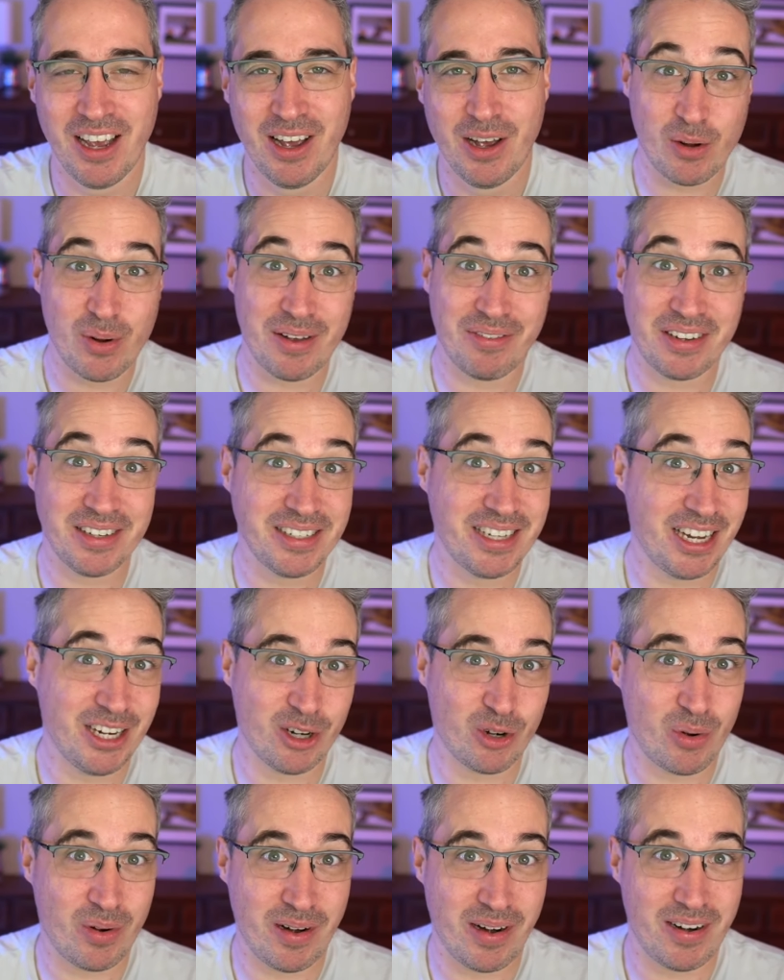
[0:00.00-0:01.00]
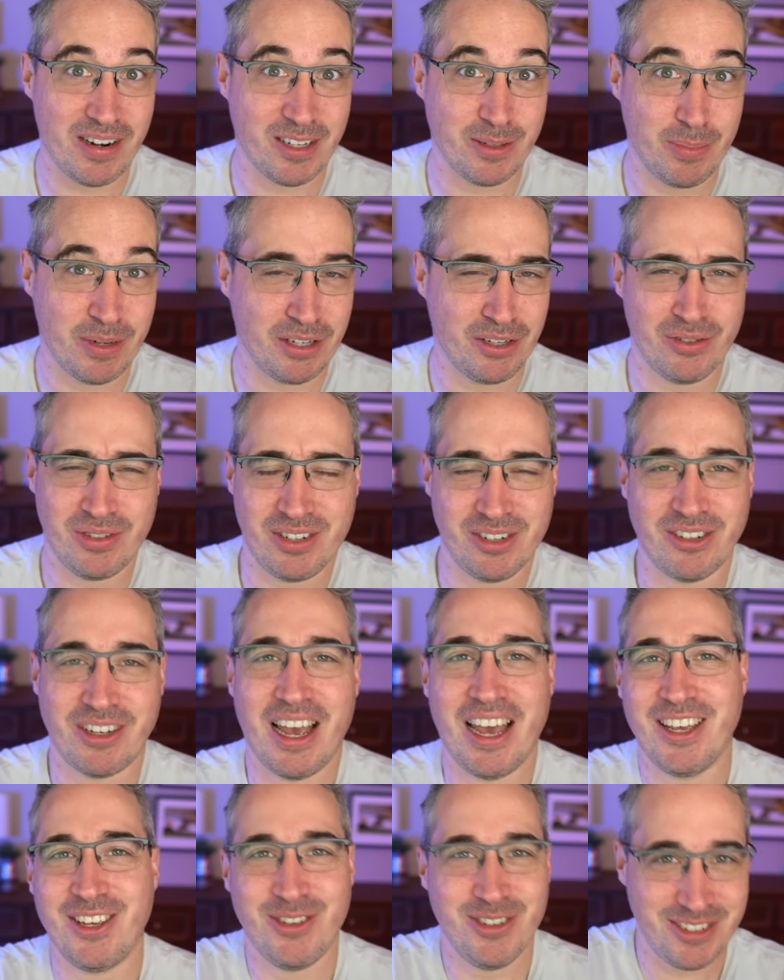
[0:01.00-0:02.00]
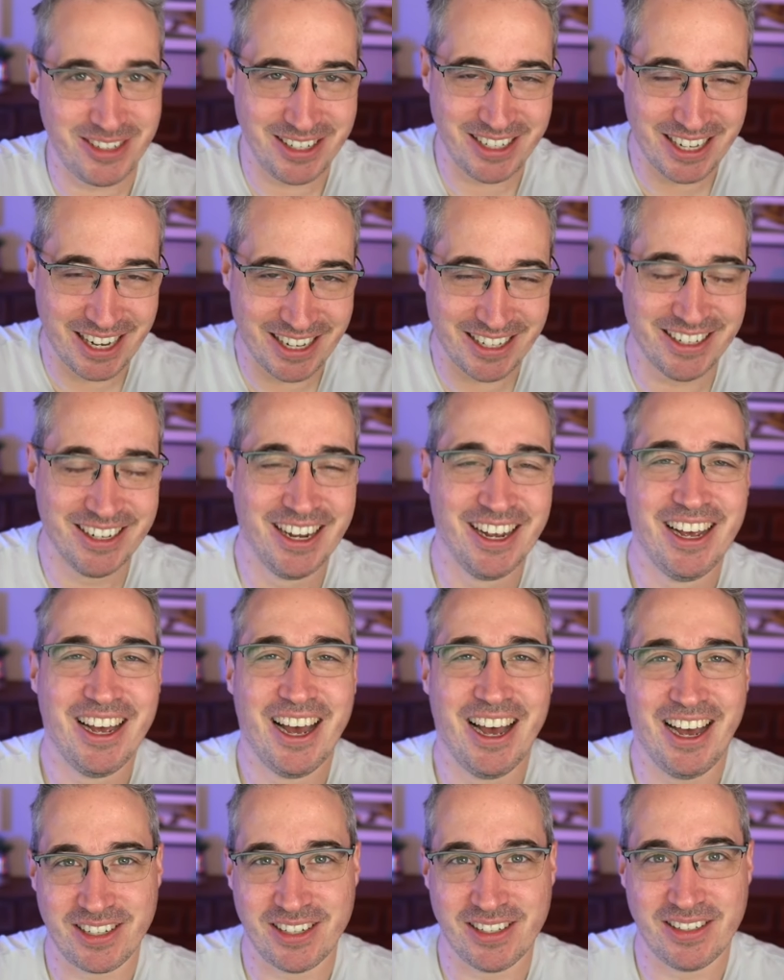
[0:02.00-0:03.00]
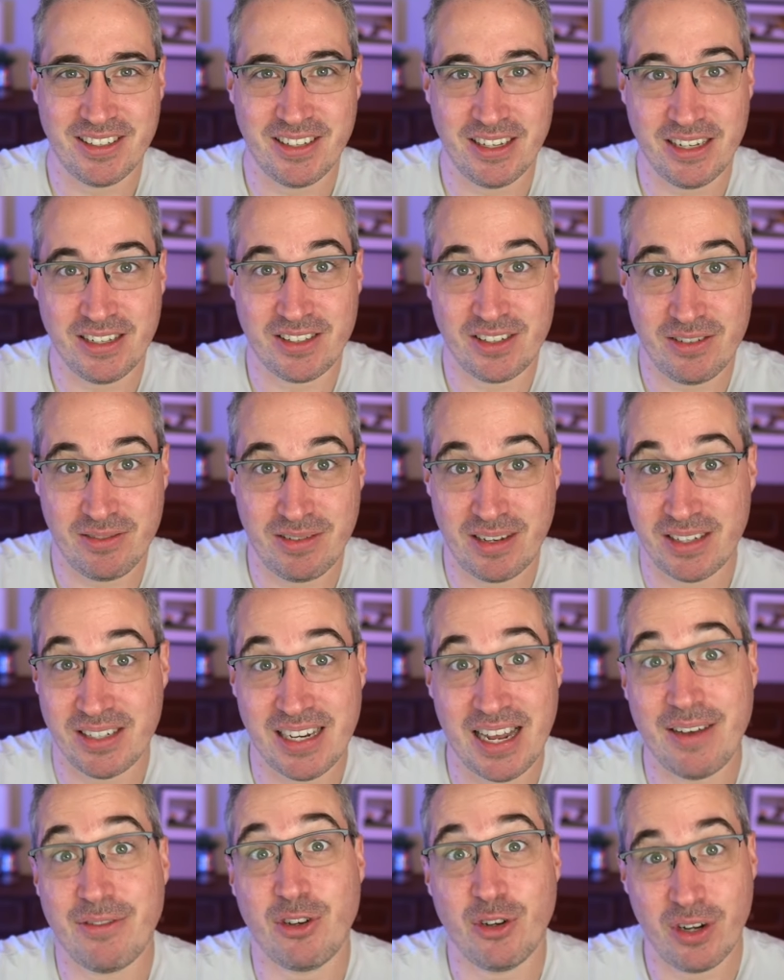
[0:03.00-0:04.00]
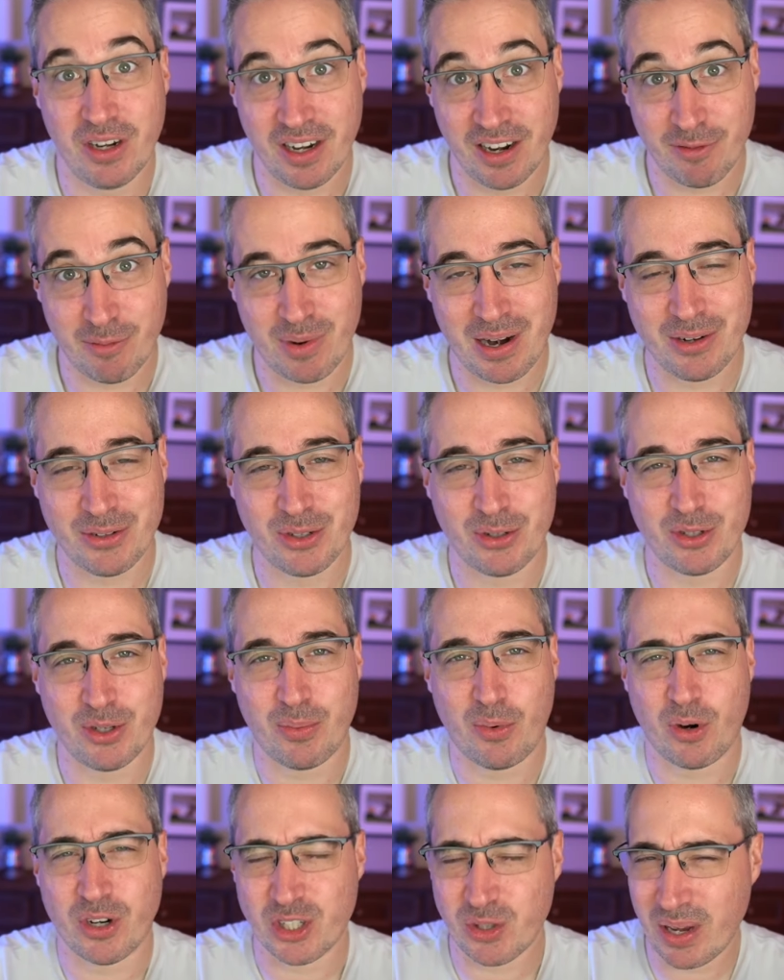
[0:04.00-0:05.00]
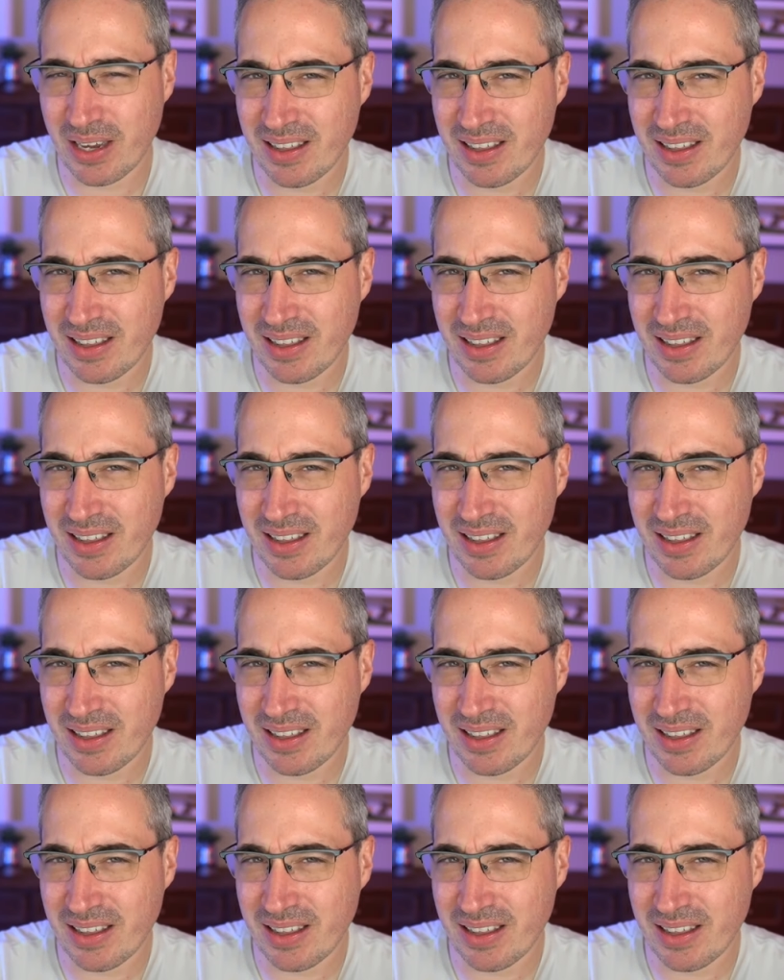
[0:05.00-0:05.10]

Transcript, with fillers: Or now we have container queries, but you still can't use it yet just because it doesn't have good enough browser support.